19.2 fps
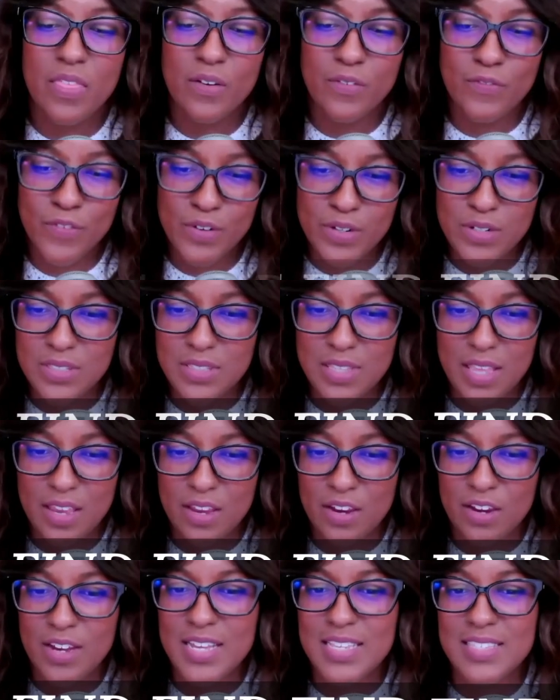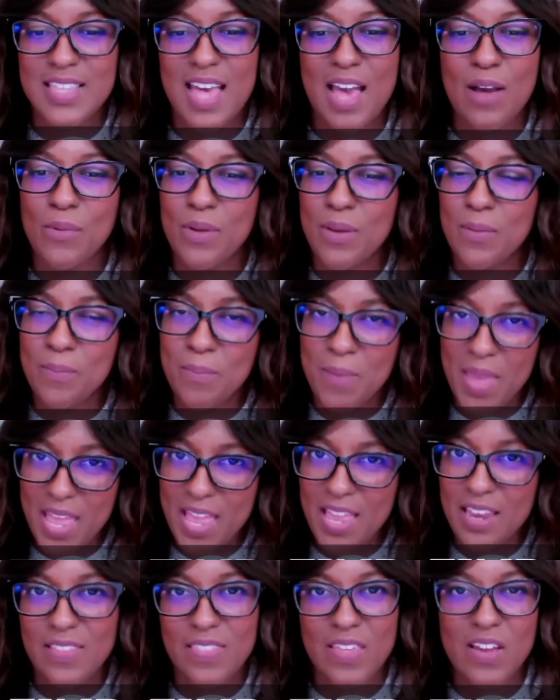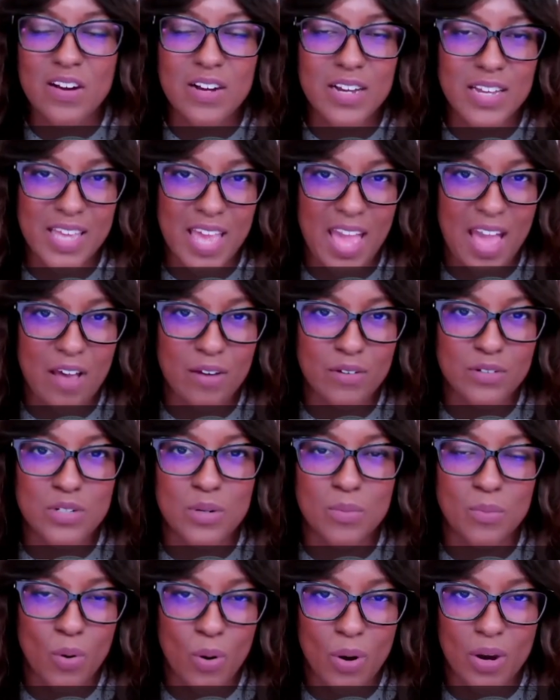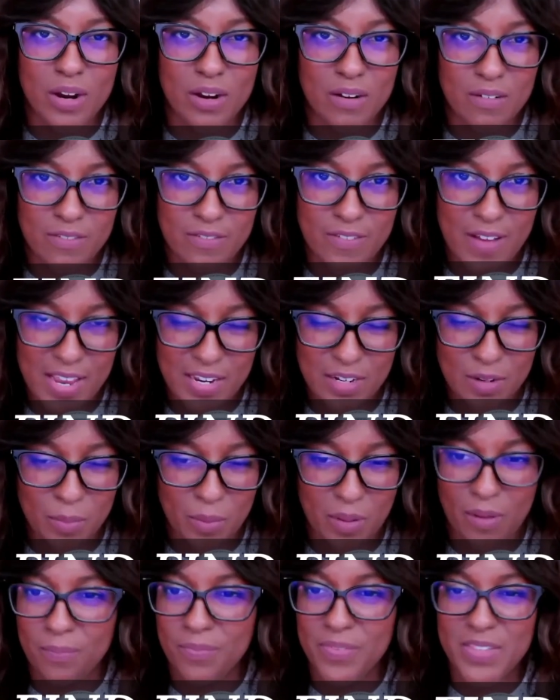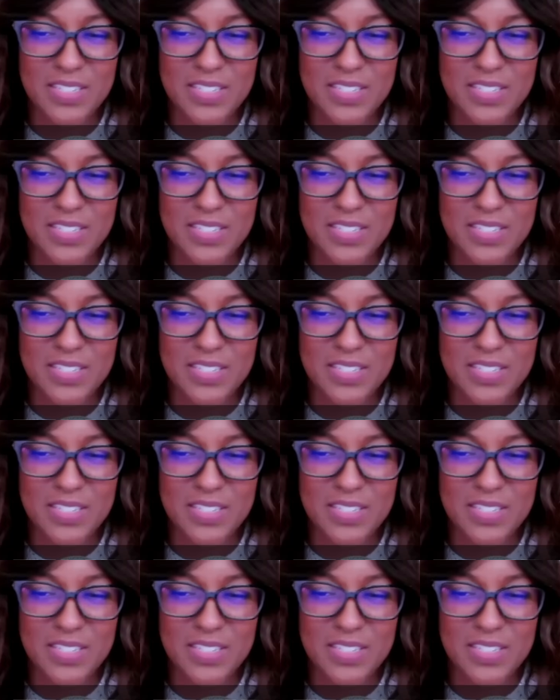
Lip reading: The first layer is that we made their account more findable.